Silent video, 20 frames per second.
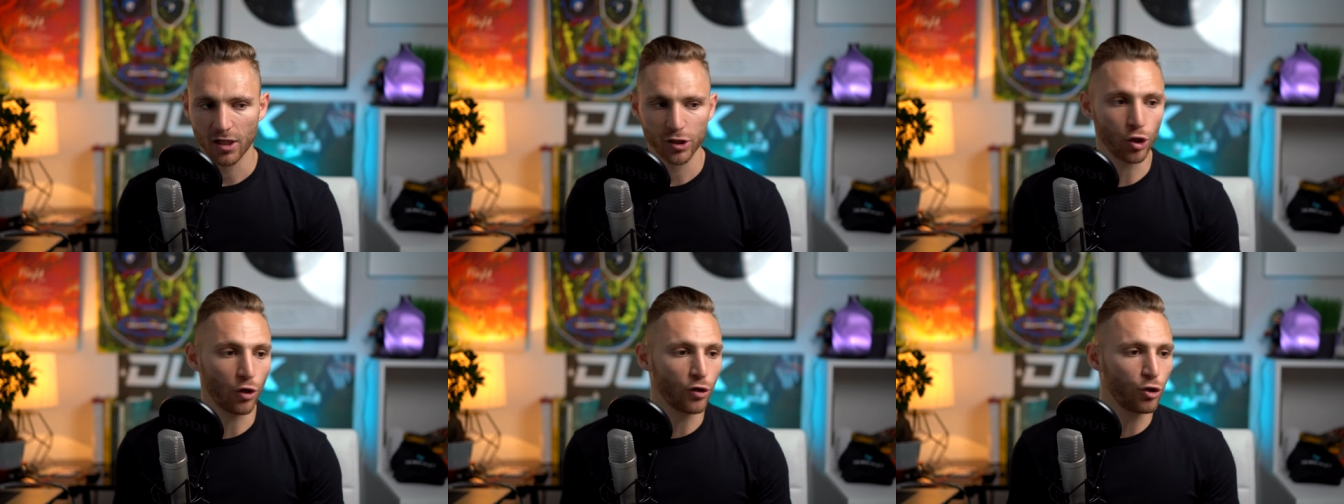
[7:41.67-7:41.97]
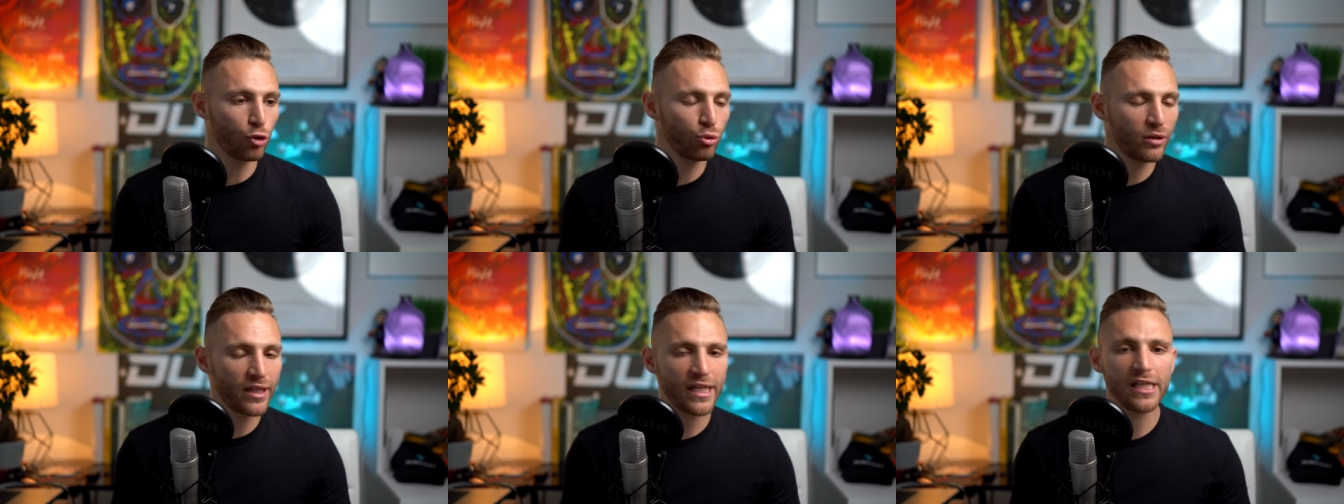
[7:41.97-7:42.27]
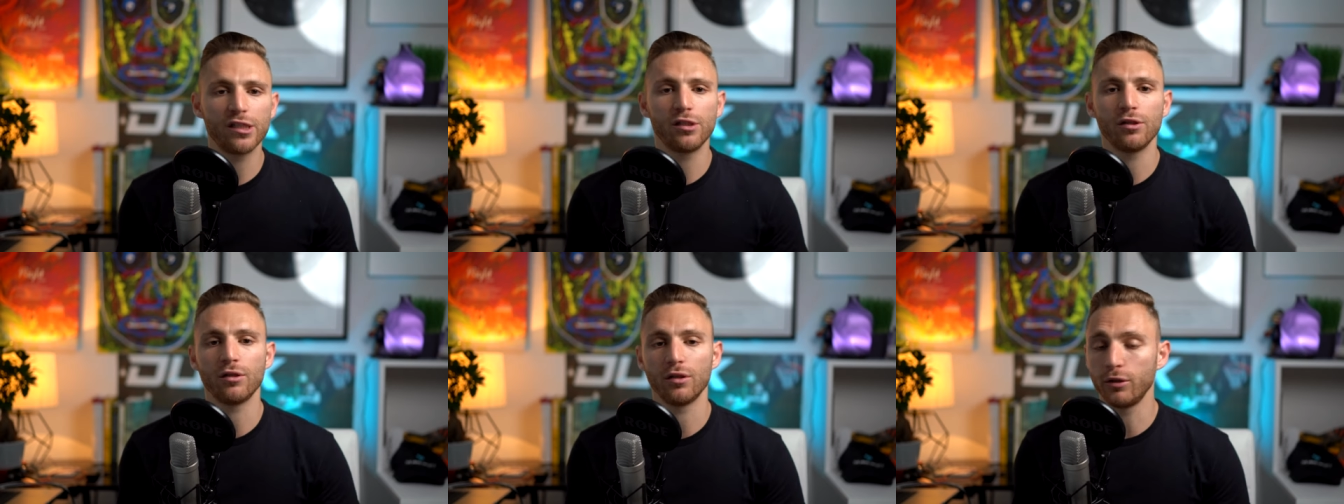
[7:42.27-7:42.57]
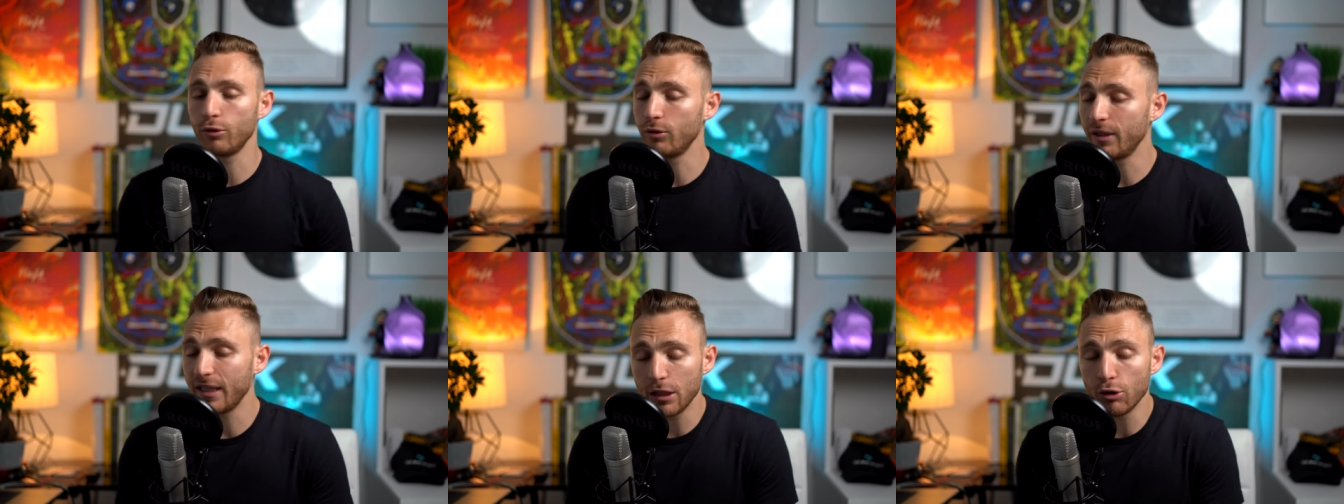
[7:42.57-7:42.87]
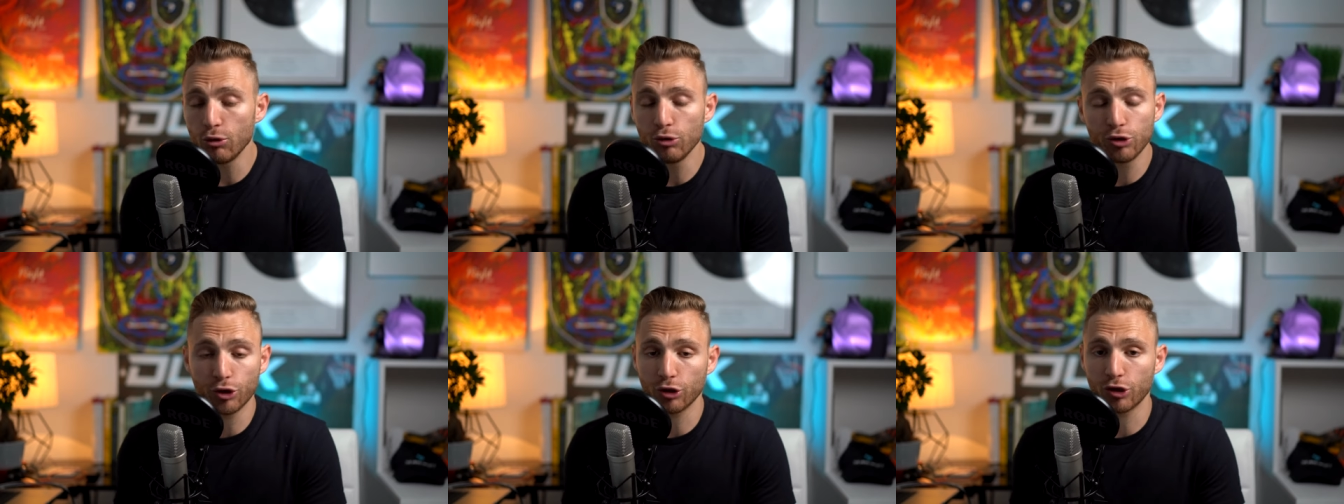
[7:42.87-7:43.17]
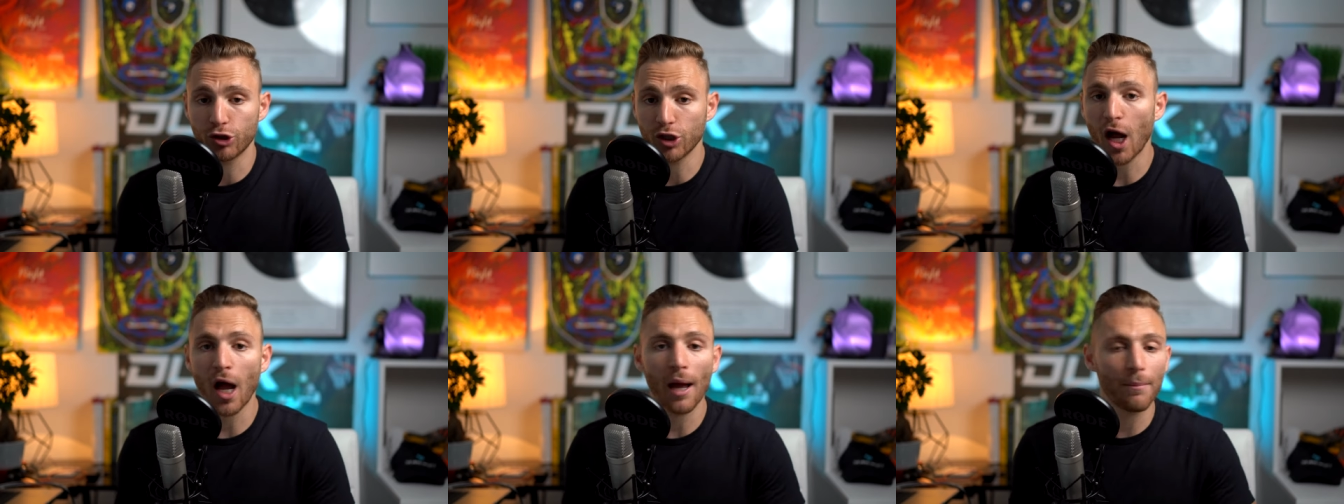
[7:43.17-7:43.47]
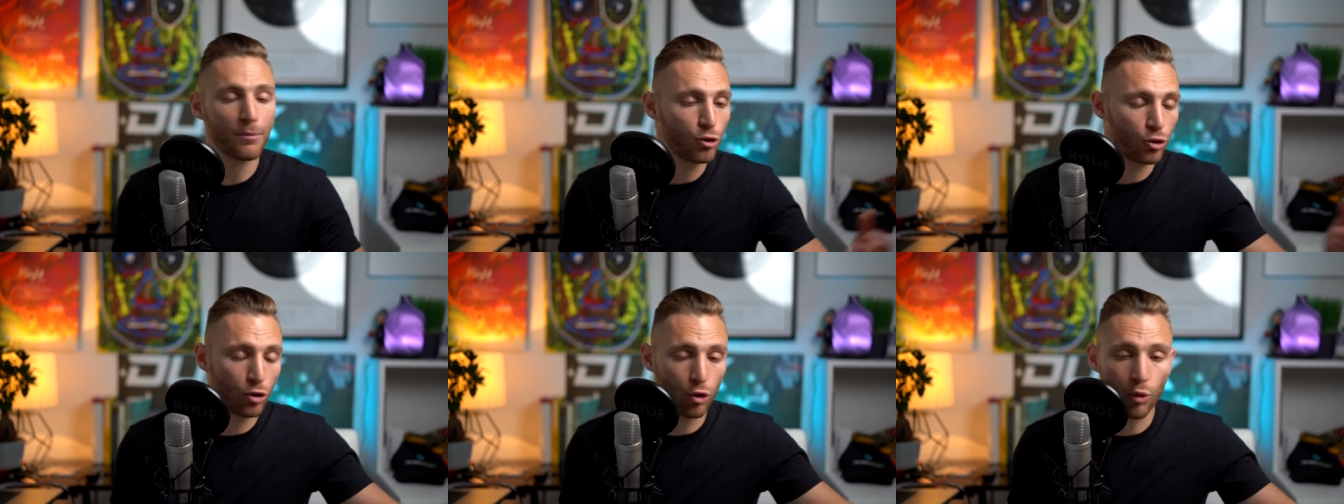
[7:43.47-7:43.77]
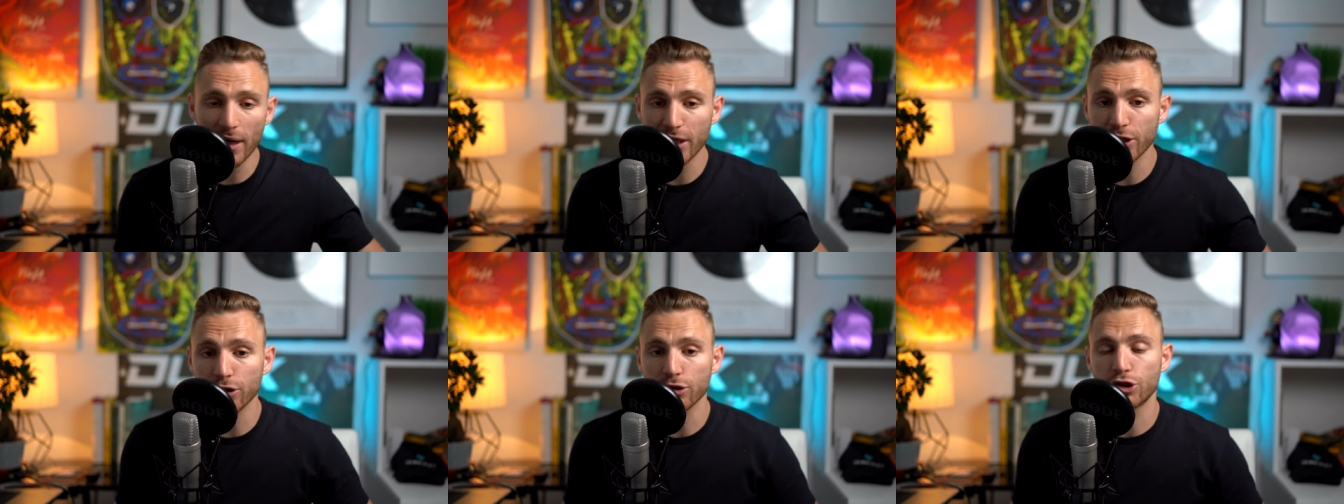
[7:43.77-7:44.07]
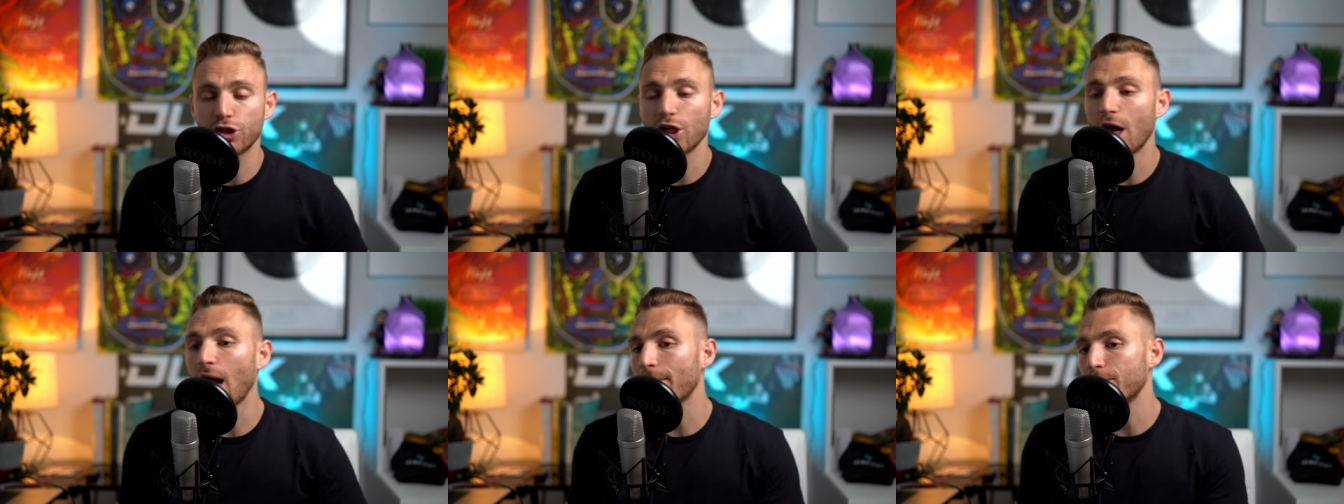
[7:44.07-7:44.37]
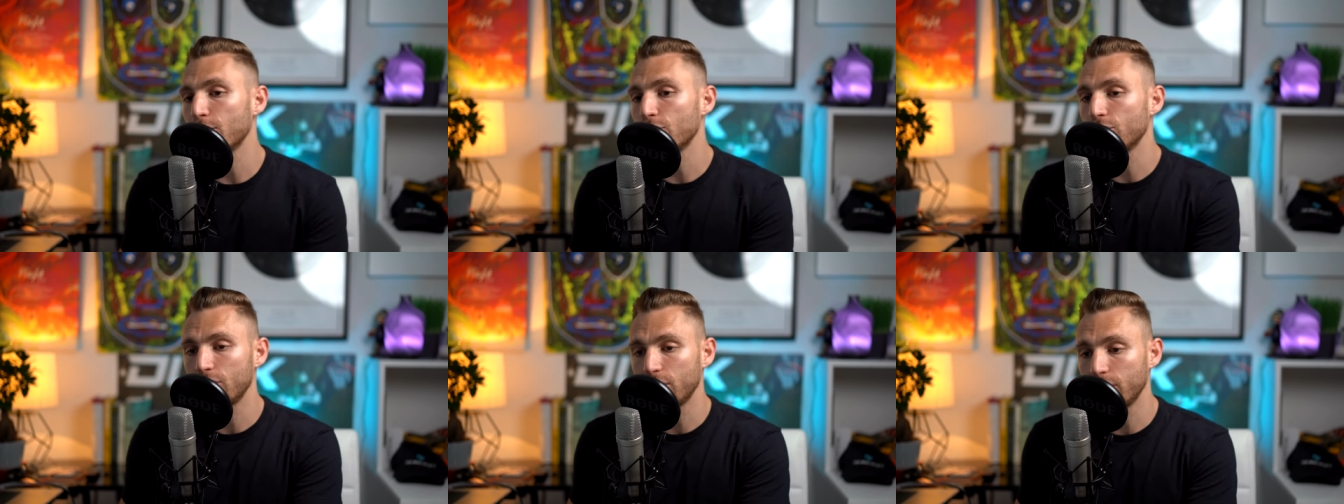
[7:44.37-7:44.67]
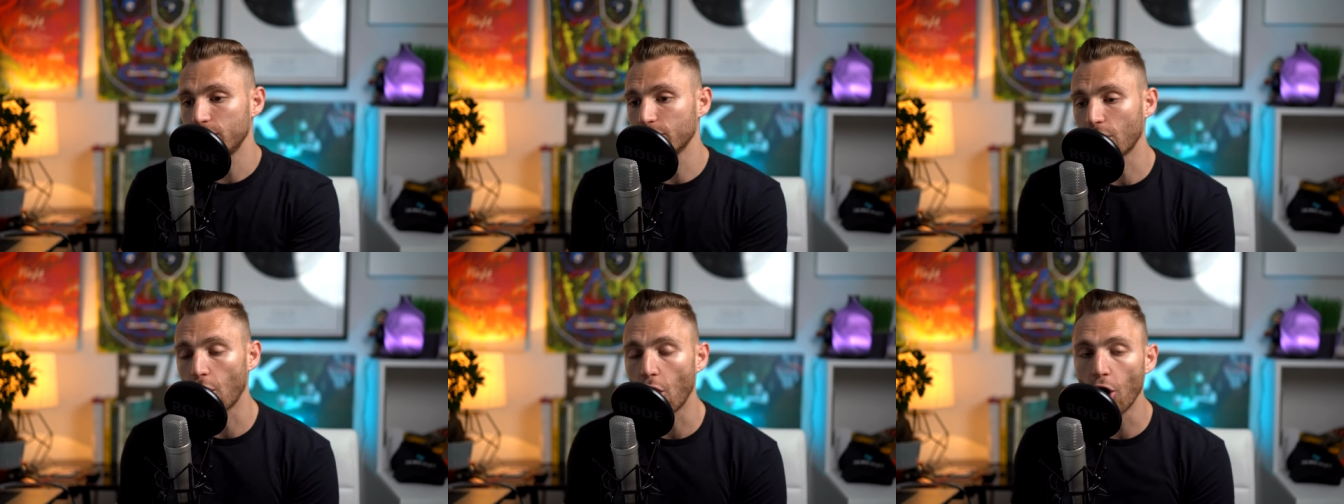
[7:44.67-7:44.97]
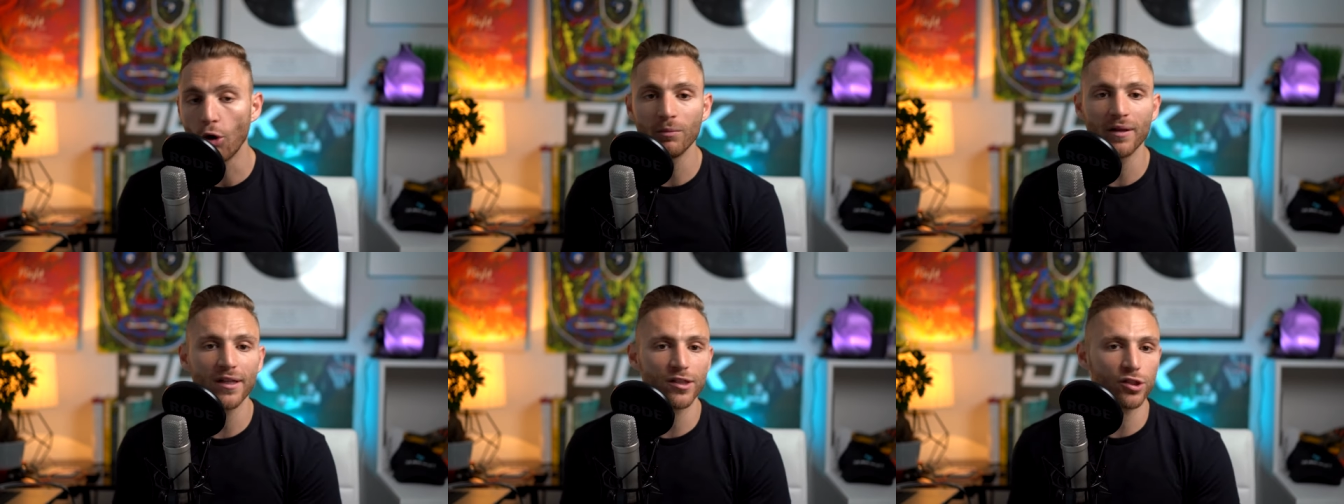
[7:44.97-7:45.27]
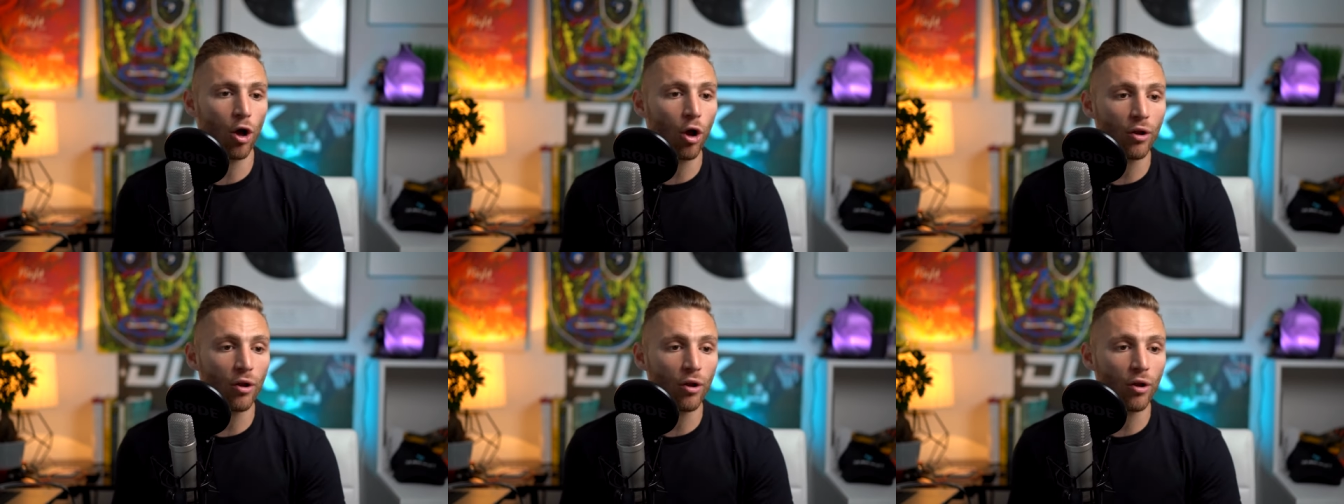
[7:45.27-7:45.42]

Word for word: So you lose your, you lose your job, you quit your job, you you're homeless.